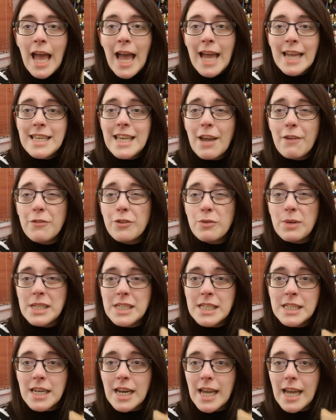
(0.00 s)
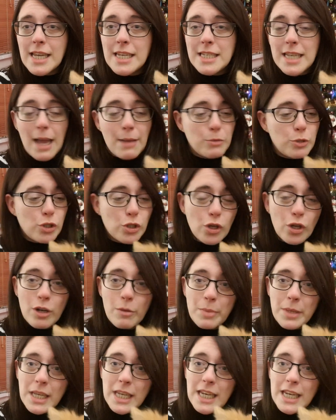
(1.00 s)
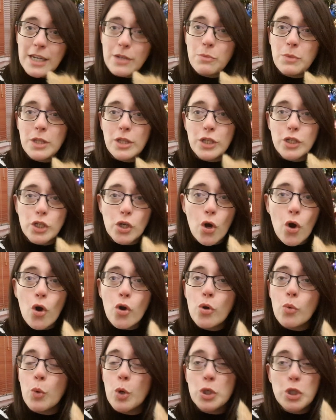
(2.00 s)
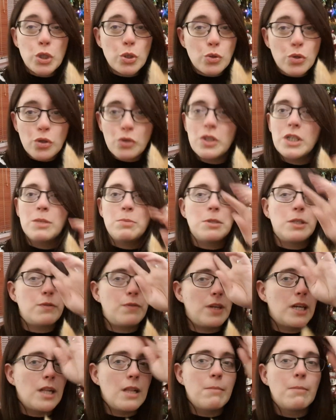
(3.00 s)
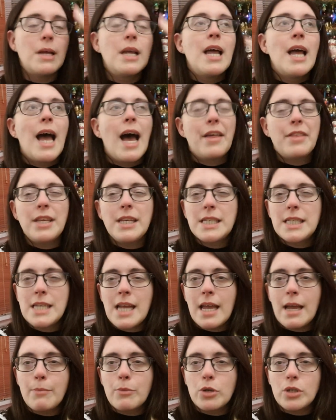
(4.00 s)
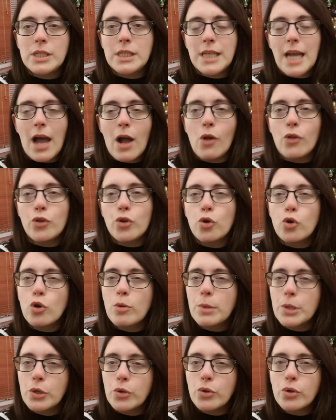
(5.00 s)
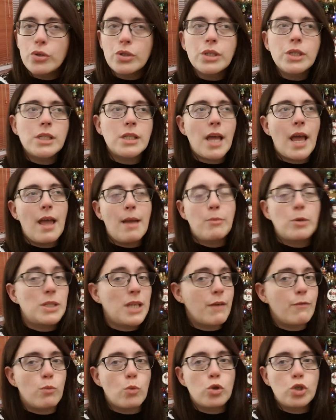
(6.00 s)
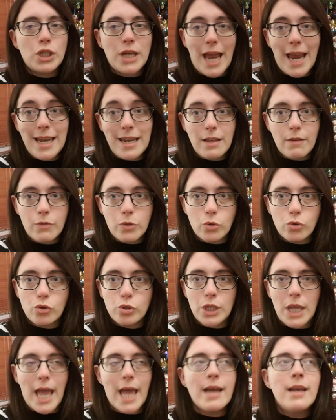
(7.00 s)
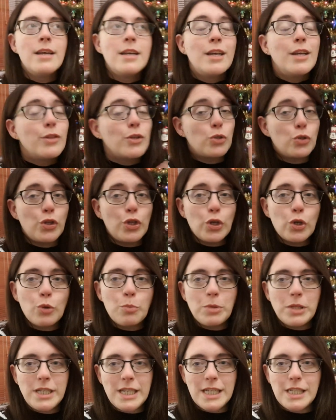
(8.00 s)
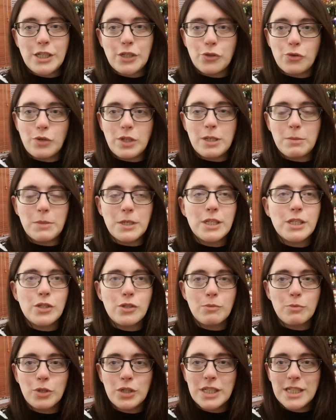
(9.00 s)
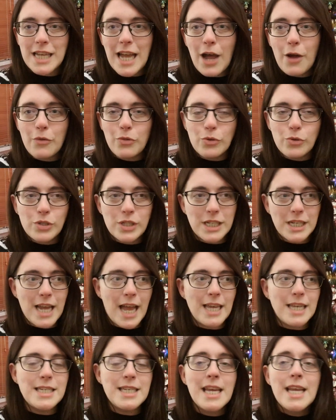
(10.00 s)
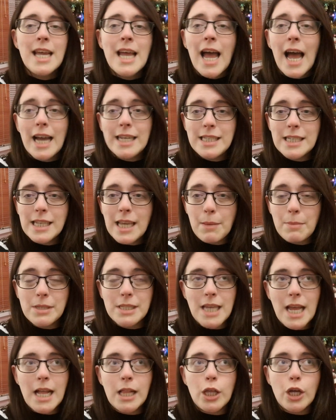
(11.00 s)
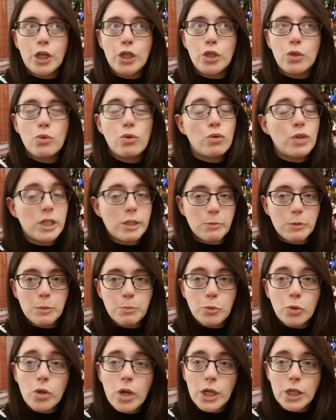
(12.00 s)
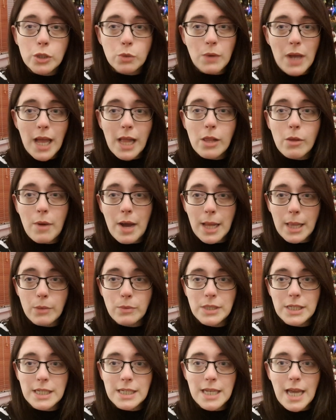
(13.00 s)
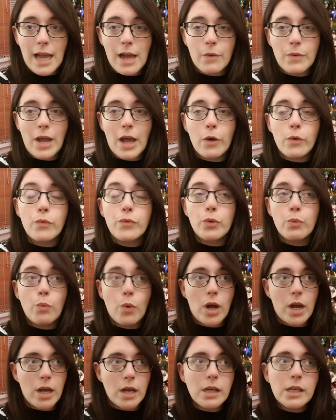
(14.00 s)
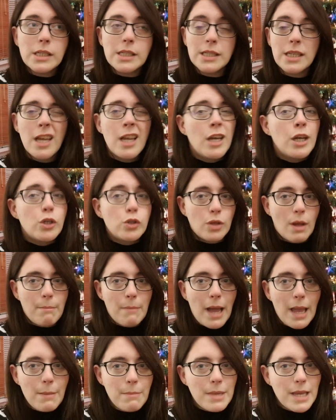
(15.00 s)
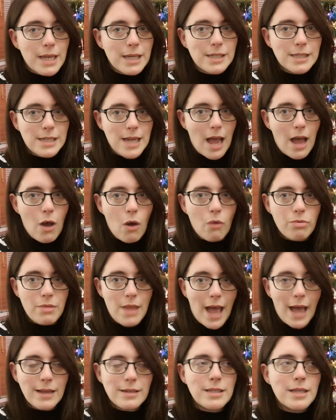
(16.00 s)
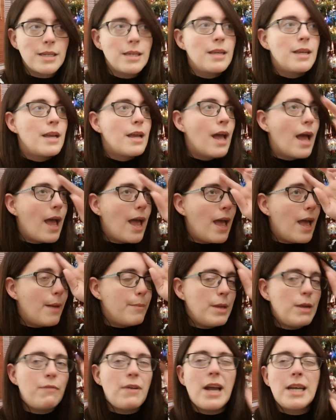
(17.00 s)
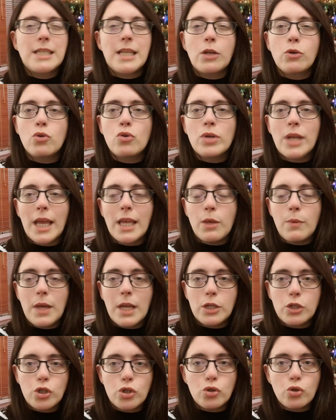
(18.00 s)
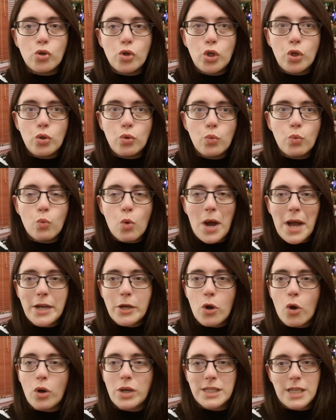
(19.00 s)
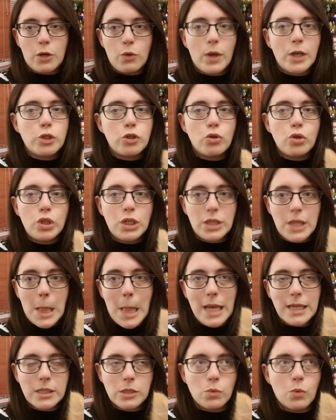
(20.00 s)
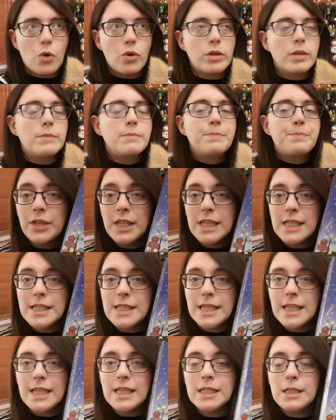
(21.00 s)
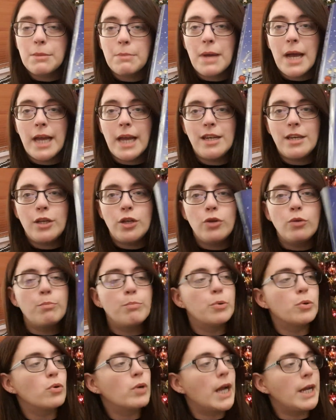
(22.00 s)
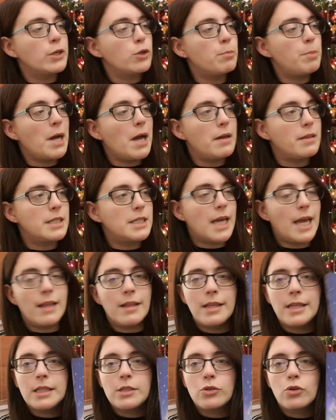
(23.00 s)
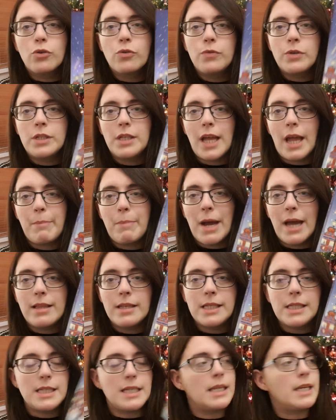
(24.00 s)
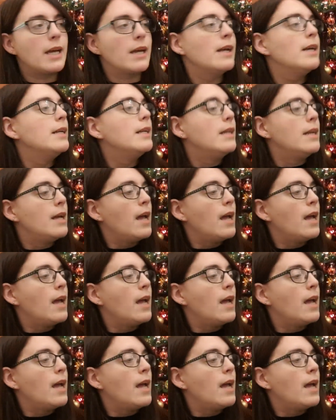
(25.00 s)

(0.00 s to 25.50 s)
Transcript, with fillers: And yeah, for the rest of the night, I'm just going to be in with the dog, watch another Christmas film. I think tonight I'm going to start on the Home Alones, because I haven't watched any of those yet. There's only a couple of days till Christmas, so I'm going to start on those tonight. I did get myself a new Christmas book as well while I was in town, out of The Works, so I might make a start on that. In fact, I'll go and get you it and show you what I got, because I know I showed you the last one. So this is my new book. I know part of the title is covered there by the sticker.